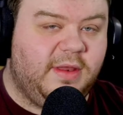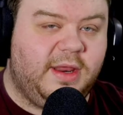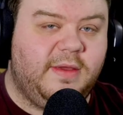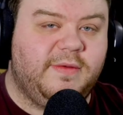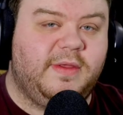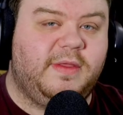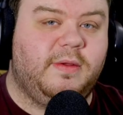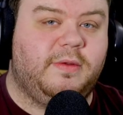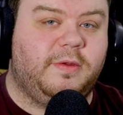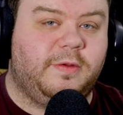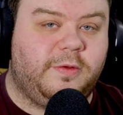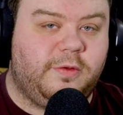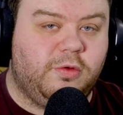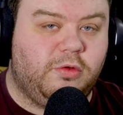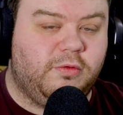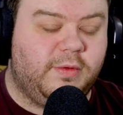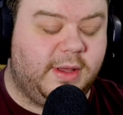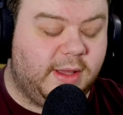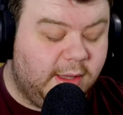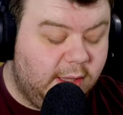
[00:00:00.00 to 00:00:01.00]
video that tells a
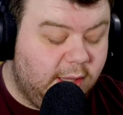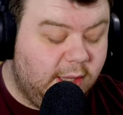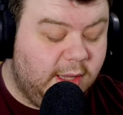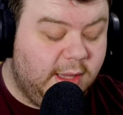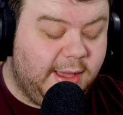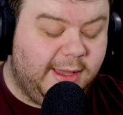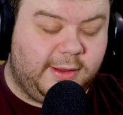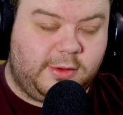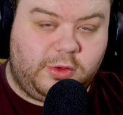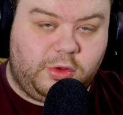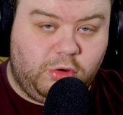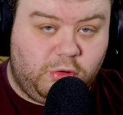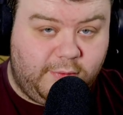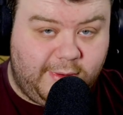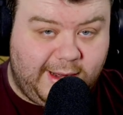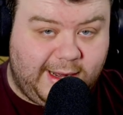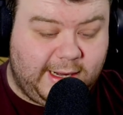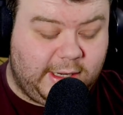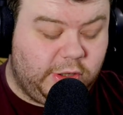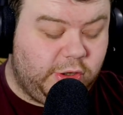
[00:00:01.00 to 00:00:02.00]
story? It's your
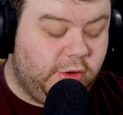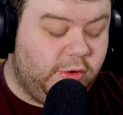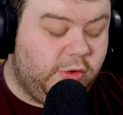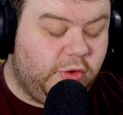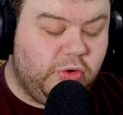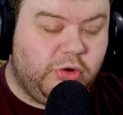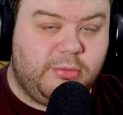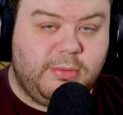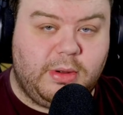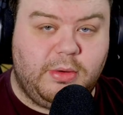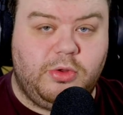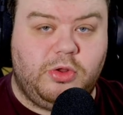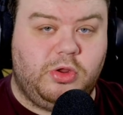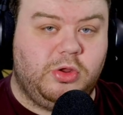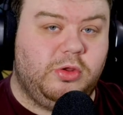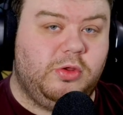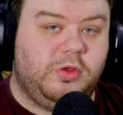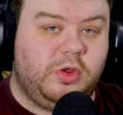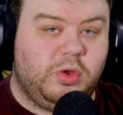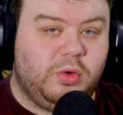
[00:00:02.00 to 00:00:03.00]
reactions, your
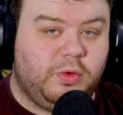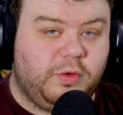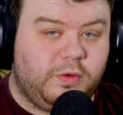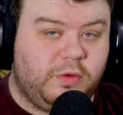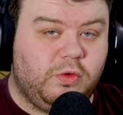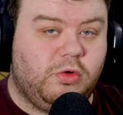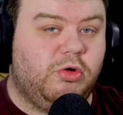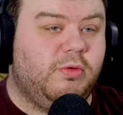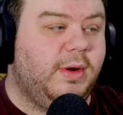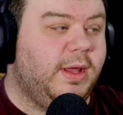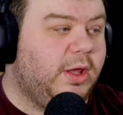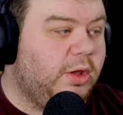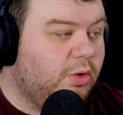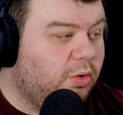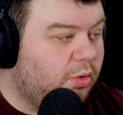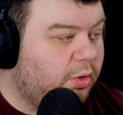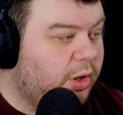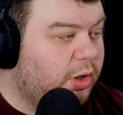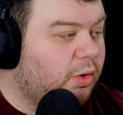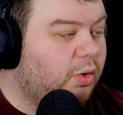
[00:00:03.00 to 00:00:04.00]
emotions, your story,
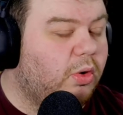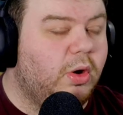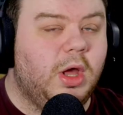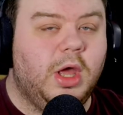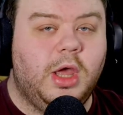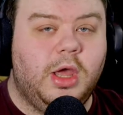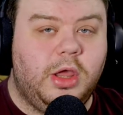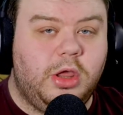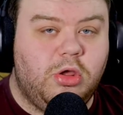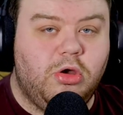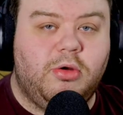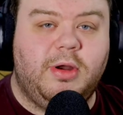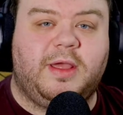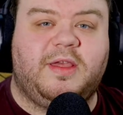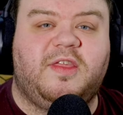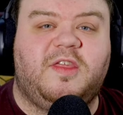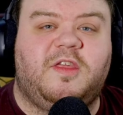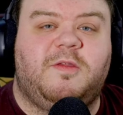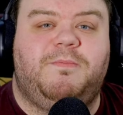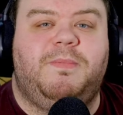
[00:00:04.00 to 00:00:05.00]
your your your
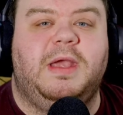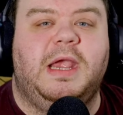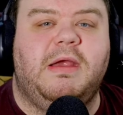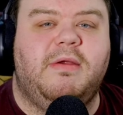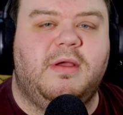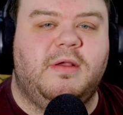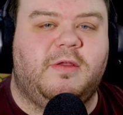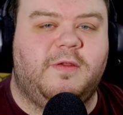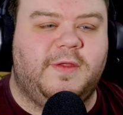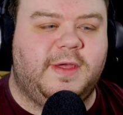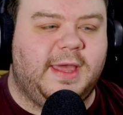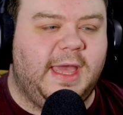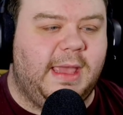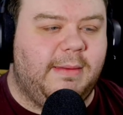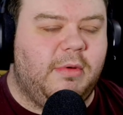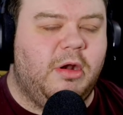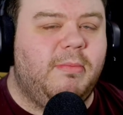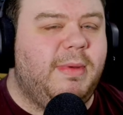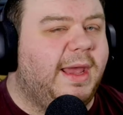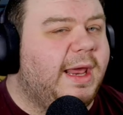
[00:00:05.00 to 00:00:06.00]
experience of the
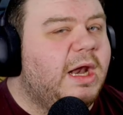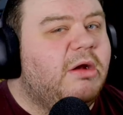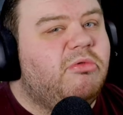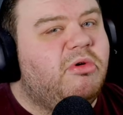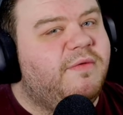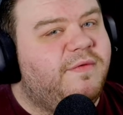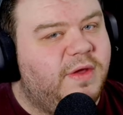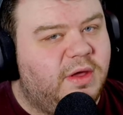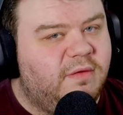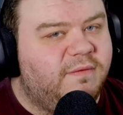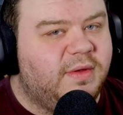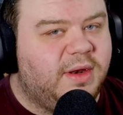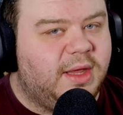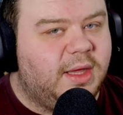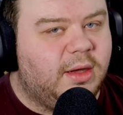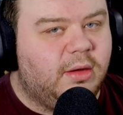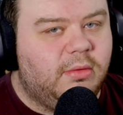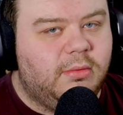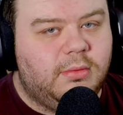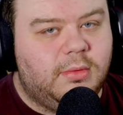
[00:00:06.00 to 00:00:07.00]
game. You're not making a review
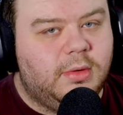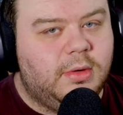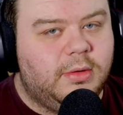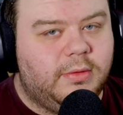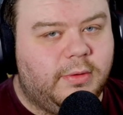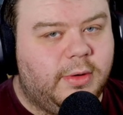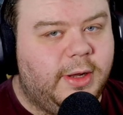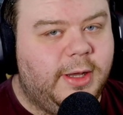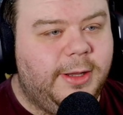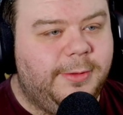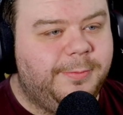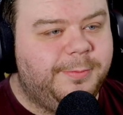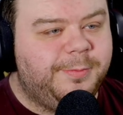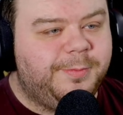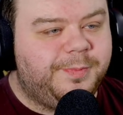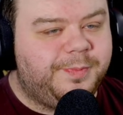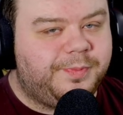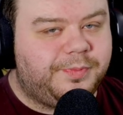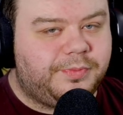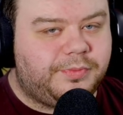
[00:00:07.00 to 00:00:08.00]
video, right?
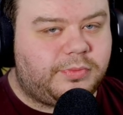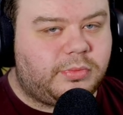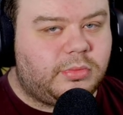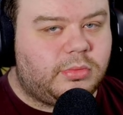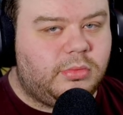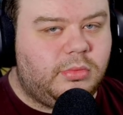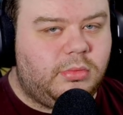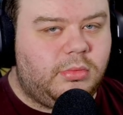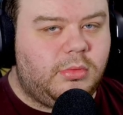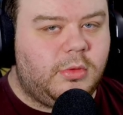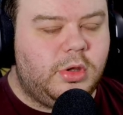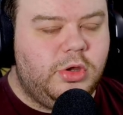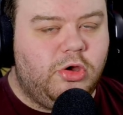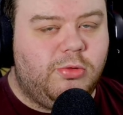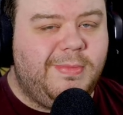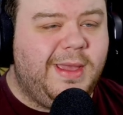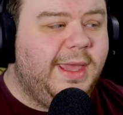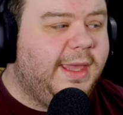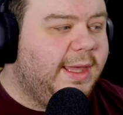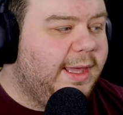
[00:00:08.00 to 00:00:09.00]
You're
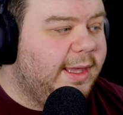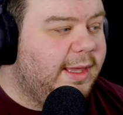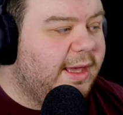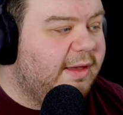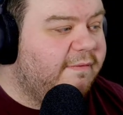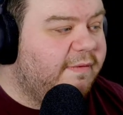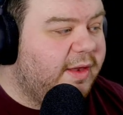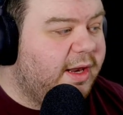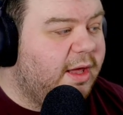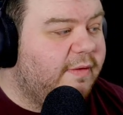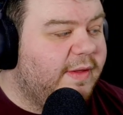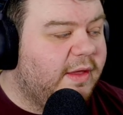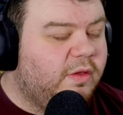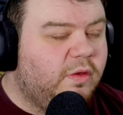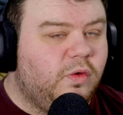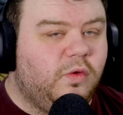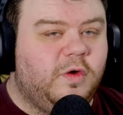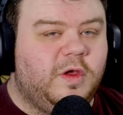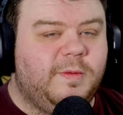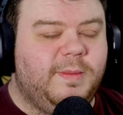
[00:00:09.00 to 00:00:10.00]
making a video that
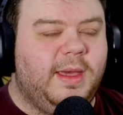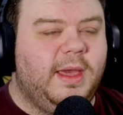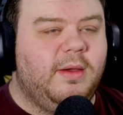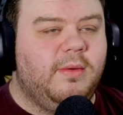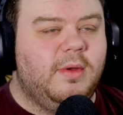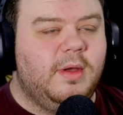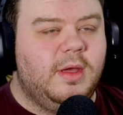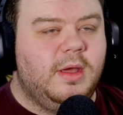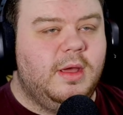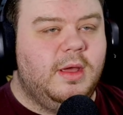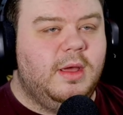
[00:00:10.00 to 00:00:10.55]
talks about